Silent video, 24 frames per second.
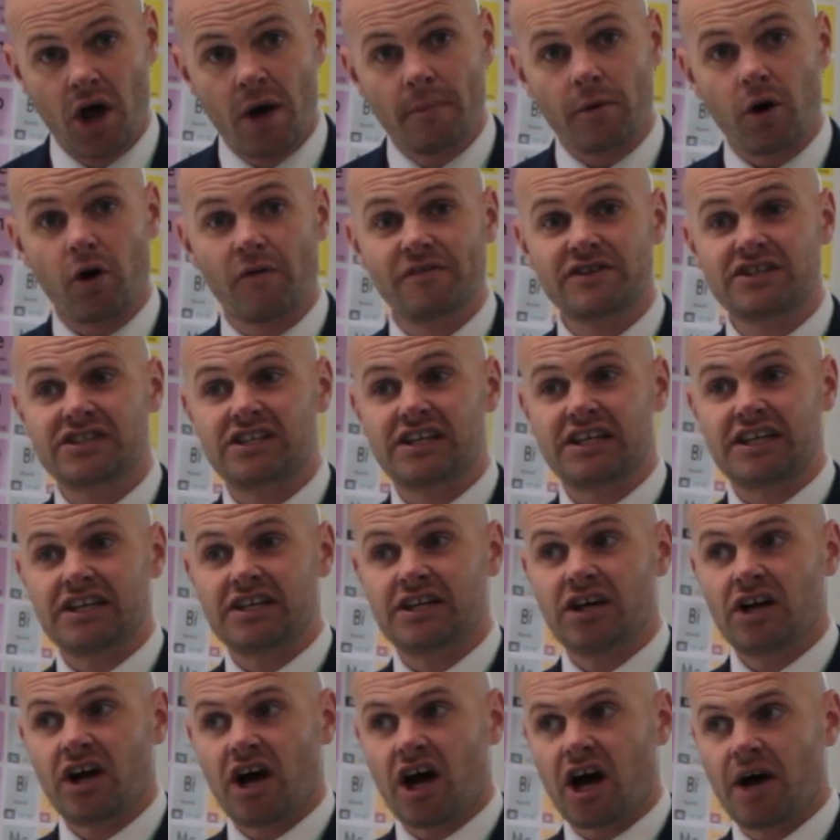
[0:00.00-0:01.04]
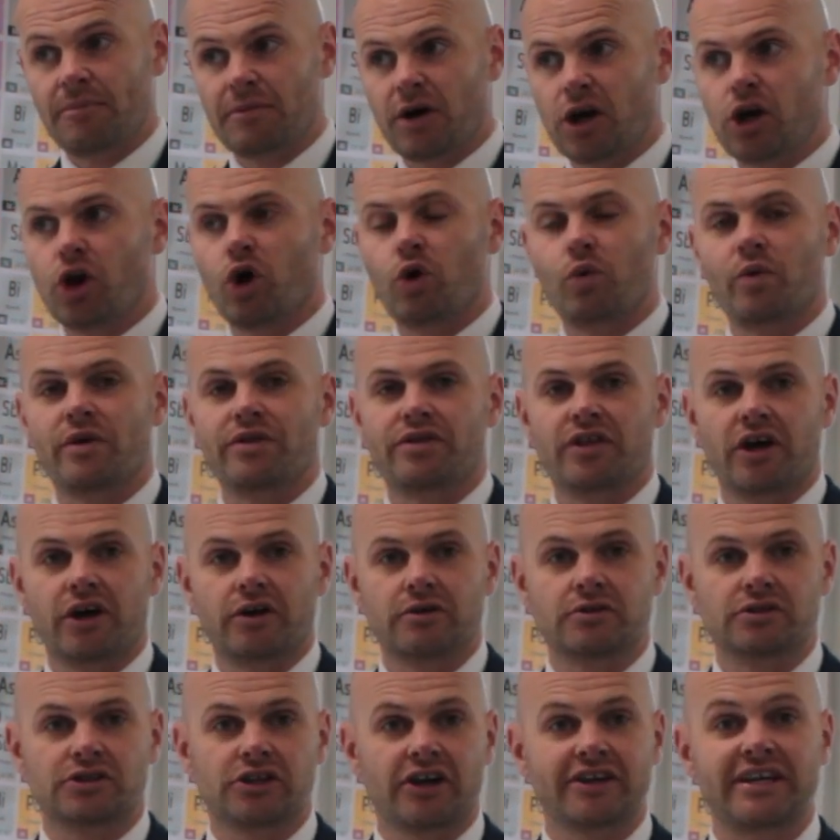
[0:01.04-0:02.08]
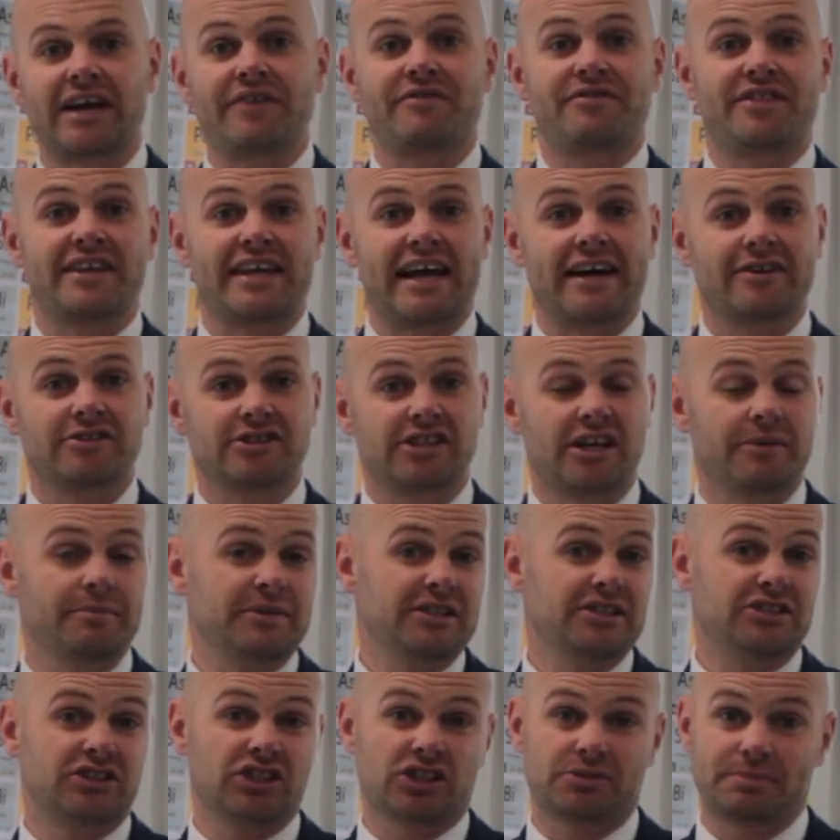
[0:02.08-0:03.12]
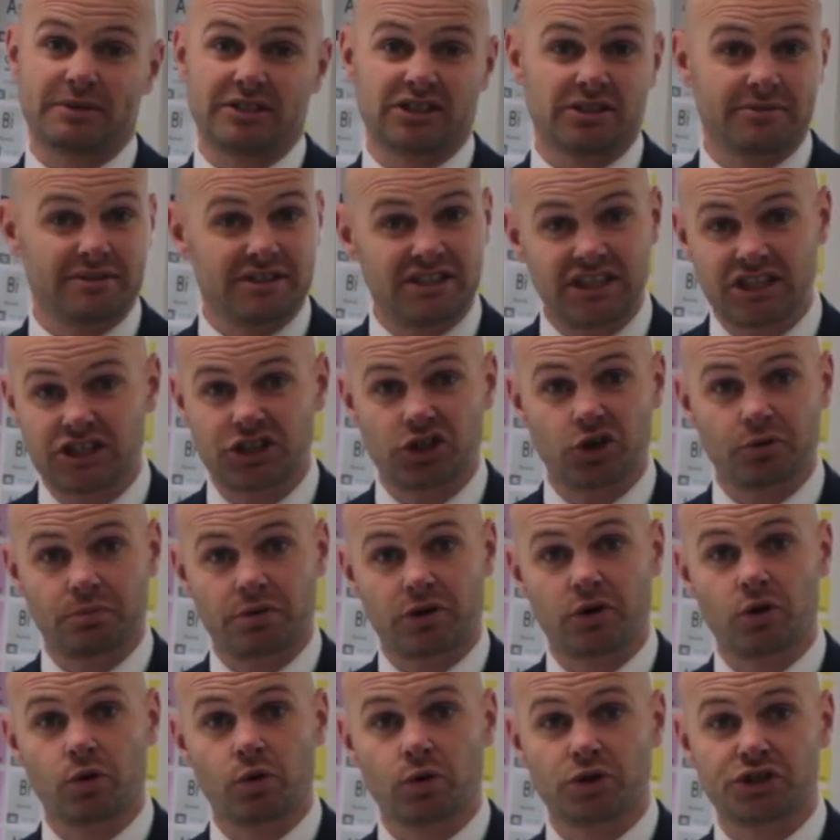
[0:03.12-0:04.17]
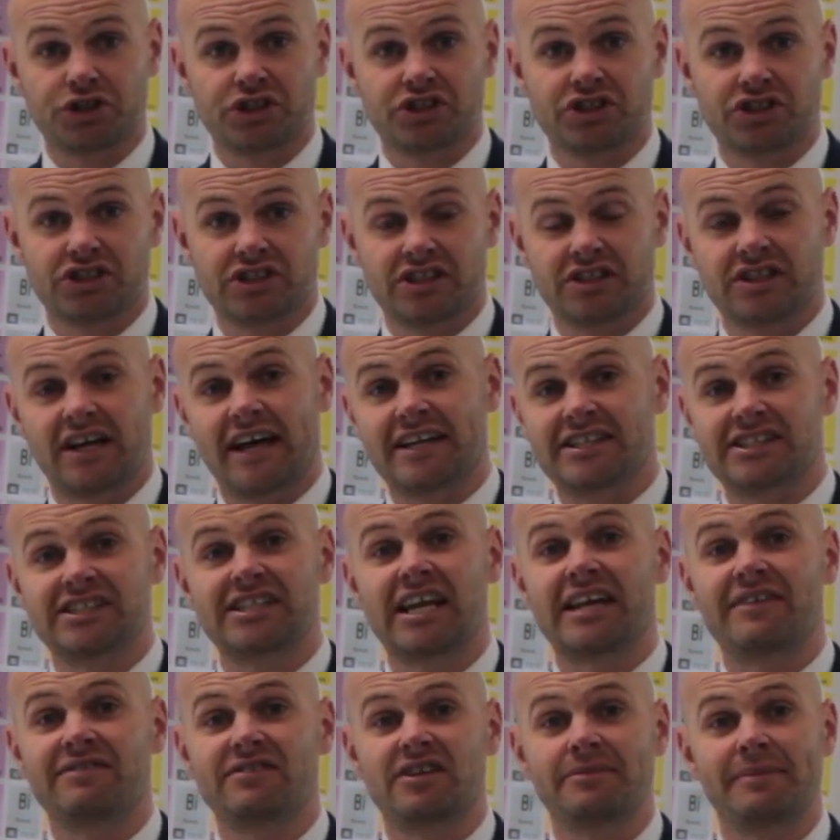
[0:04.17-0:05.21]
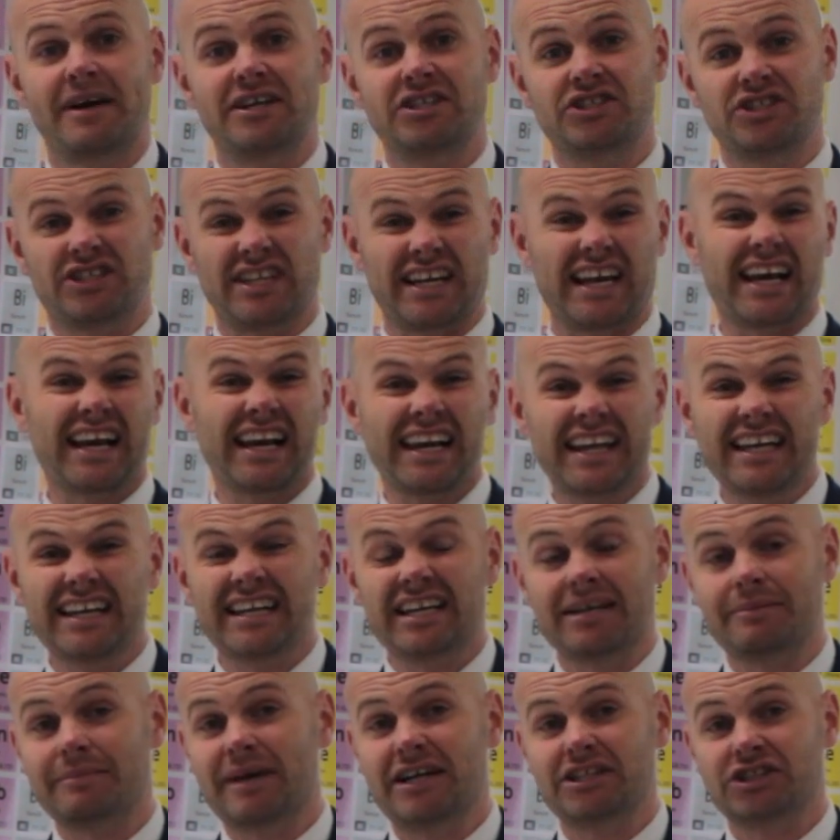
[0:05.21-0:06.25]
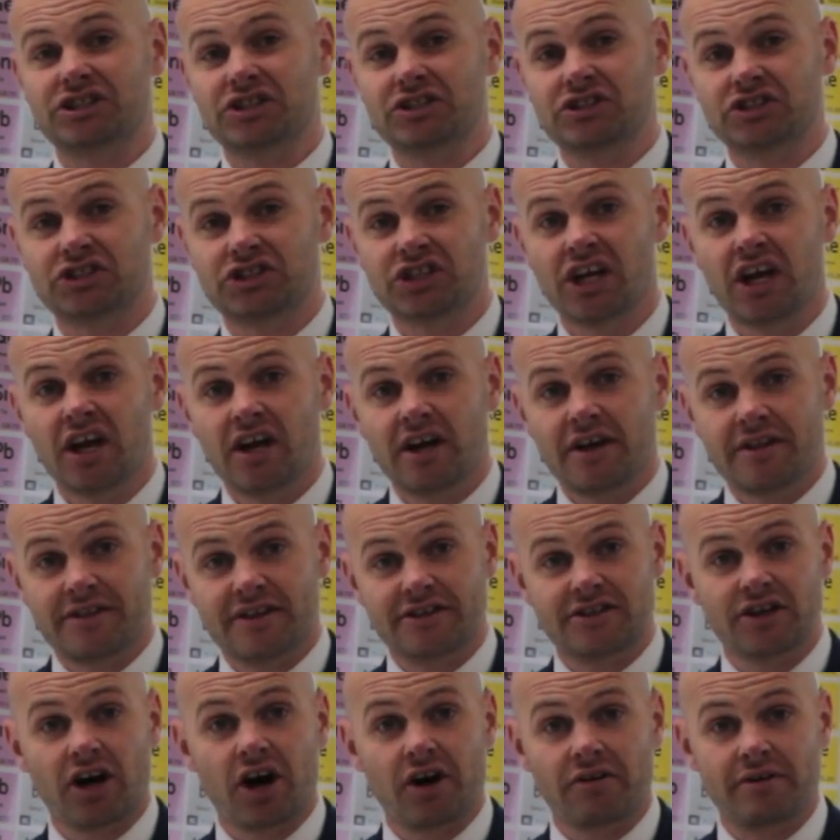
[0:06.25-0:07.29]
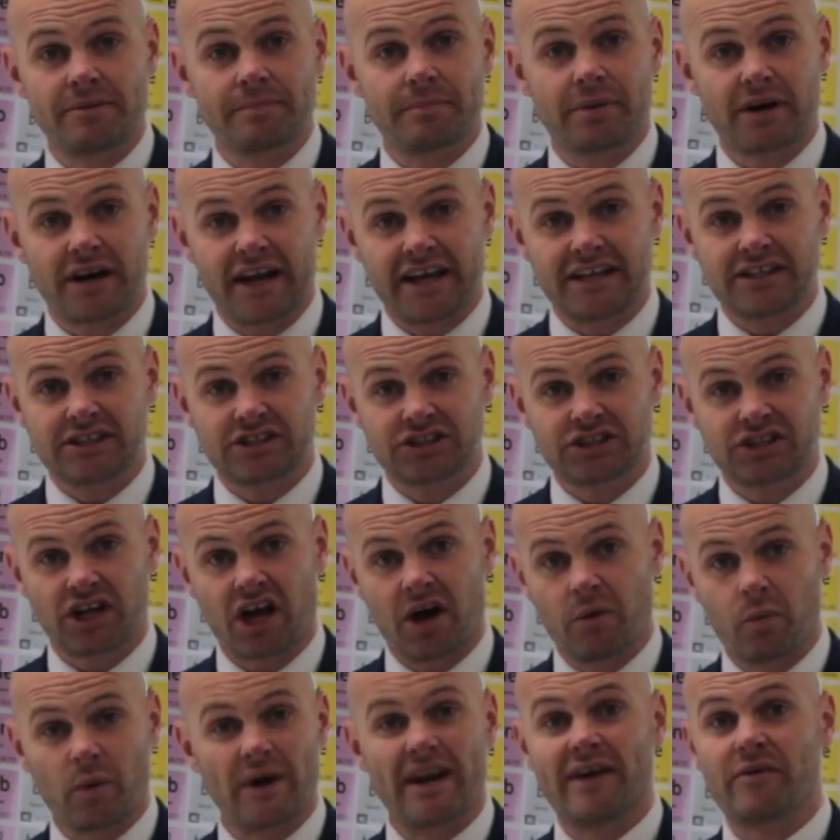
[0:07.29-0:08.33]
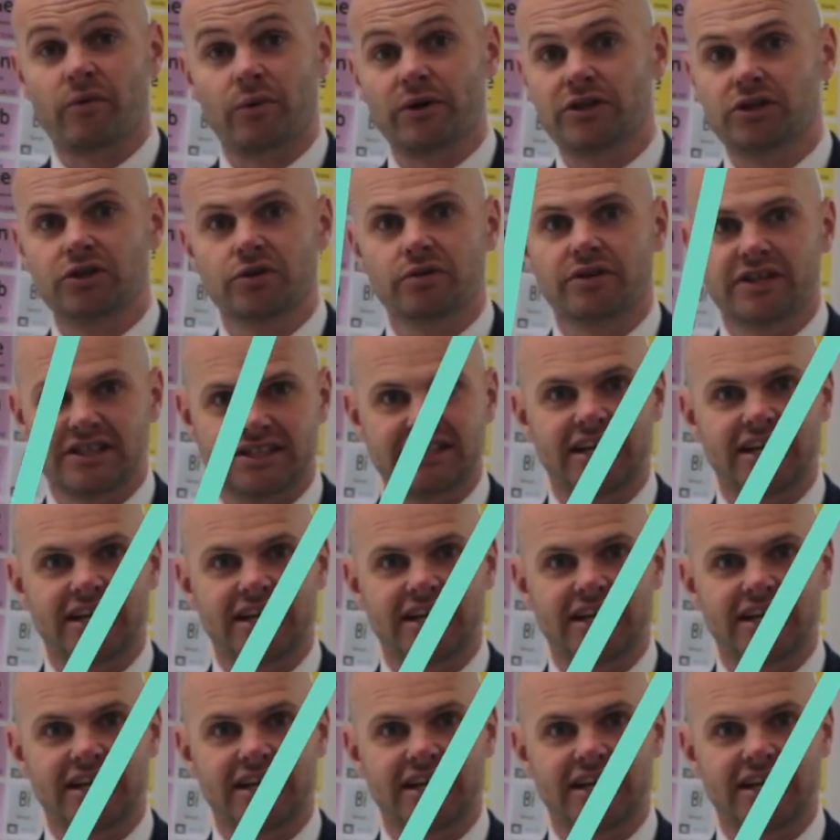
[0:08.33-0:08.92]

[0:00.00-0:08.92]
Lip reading: But obviously, along with those, like everything else, there'll just be some additional precautions and safety measures and cleaning measures that are in place whenever we do these